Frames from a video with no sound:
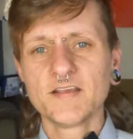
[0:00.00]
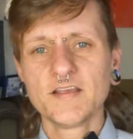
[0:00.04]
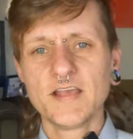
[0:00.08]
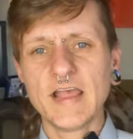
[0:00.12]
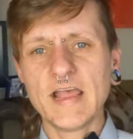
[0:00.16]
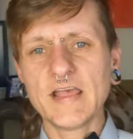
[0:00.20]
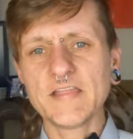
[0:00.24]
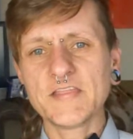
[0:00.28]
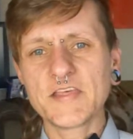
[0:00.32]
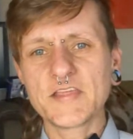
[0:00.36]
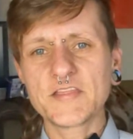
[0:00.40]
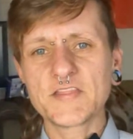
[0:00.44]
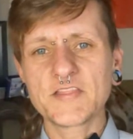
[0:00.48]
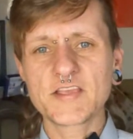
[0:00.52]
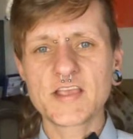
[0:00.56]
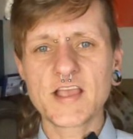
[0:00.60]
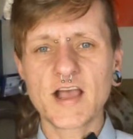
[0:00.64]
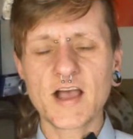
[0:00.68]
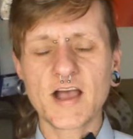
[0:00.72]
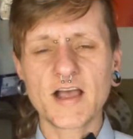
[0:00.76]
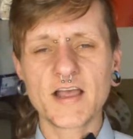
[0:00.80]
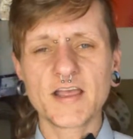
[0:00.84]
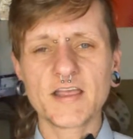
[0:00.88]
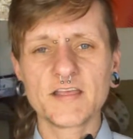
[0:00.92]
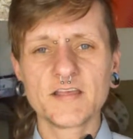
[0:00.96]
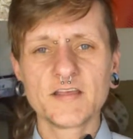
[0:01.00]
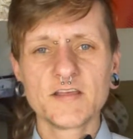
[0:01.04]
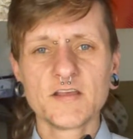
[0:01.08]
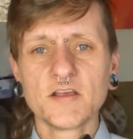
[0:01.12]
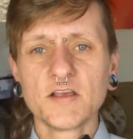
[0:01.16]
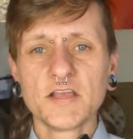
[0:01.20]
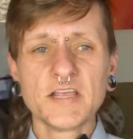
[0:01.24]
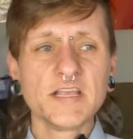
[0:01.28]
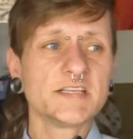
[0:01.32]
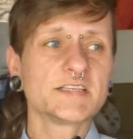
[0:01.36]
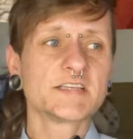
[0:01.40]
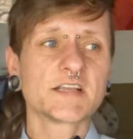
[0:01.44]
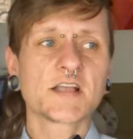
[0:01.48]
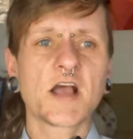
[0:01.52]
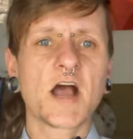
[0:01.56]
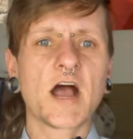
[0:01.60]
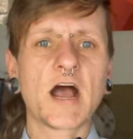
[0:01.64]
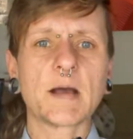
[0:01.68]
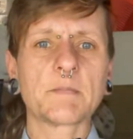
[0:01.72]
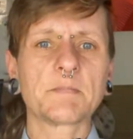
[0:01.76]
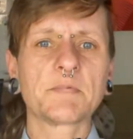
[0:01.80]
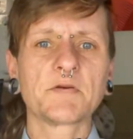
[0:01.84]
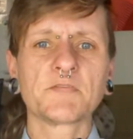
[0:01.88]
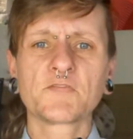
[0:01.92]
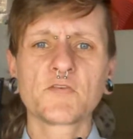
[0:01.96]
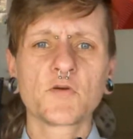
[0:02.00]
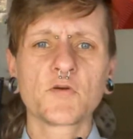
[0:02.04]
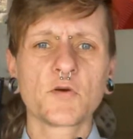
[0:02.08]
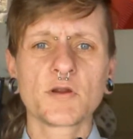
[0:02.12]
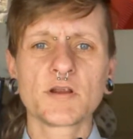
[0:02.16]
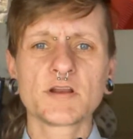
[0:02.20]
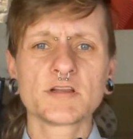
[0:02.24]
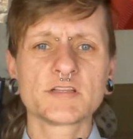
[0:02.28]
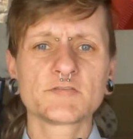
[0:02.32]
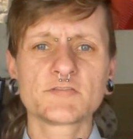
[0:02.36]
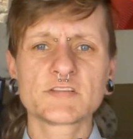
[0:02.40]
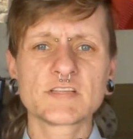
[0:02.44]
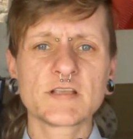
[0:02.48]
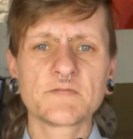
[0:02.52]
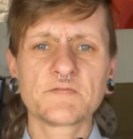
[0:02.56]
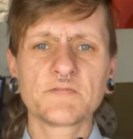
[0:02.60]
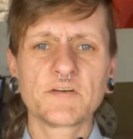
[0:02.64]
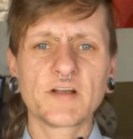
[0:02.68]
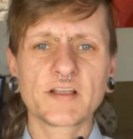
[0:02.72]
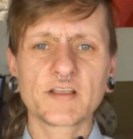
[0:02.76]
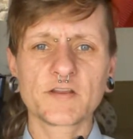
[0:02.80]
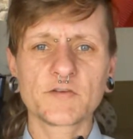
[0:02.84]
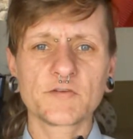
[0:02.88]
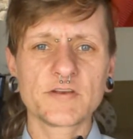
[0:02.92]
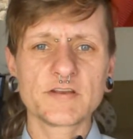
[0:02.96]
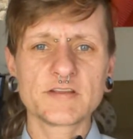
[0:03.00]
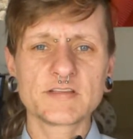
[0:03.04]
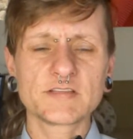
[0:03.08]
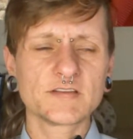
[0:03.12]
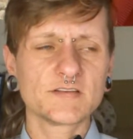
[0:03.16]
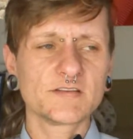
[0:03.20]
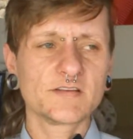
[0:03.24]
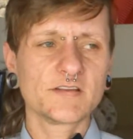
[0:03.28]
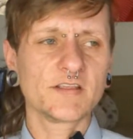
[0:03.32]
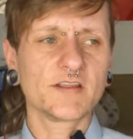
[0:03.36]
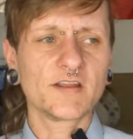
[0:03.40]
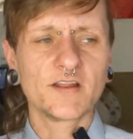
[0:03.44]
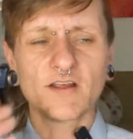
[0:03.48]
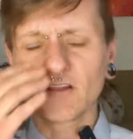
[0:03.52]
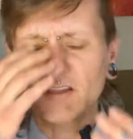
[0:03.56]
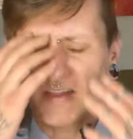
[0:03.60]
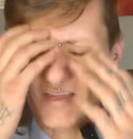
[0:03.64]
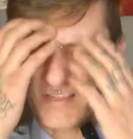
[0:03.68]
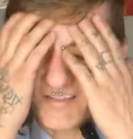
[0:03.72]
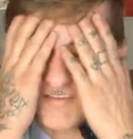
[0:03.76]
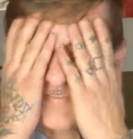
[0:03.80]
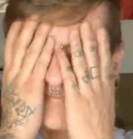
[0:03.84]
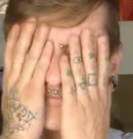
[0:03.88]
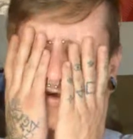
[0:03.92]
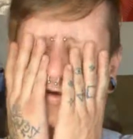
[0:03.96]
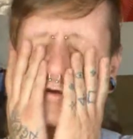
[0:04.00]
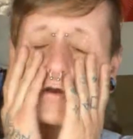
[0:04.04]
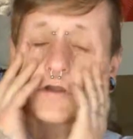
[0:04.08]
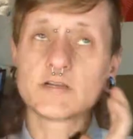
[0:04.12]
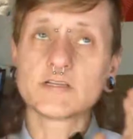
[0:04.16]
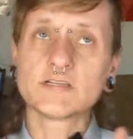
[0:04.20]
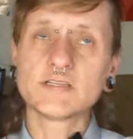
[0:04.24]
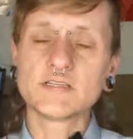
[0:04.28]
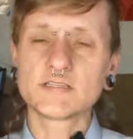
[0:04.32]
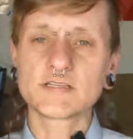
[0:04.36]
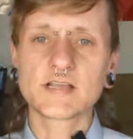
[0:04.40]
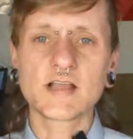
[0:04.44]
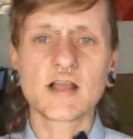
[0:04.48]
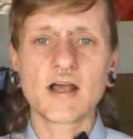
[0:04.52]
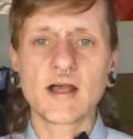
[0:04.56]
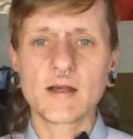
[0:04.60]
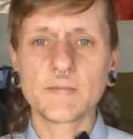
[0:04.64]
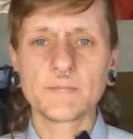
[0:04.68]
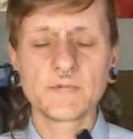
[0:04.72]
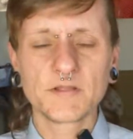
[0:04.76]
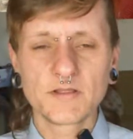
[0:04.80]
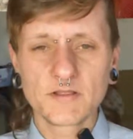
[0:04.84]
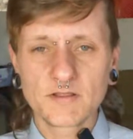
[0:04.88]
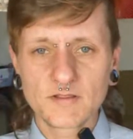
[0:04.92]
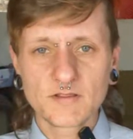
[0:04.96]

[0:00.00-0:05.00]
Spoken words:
And then the guy, he's a cop, of course, for some fucking reason, you know, like of course he's a cop.